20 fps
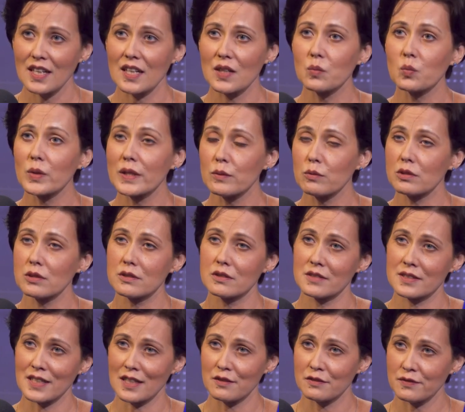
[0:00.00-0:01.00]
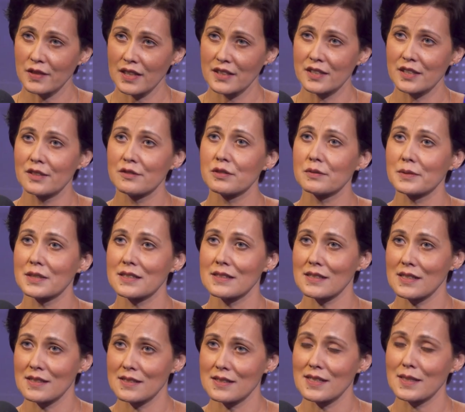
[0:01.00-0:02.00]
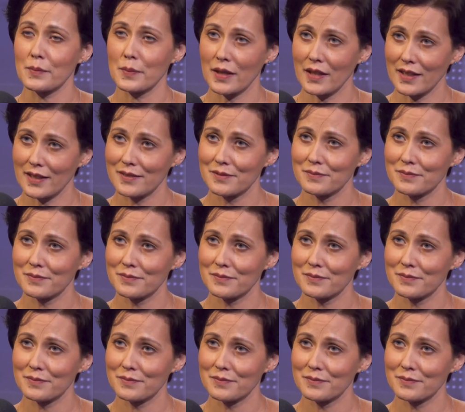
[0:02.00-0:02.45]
and we will lose our funding from the CCP.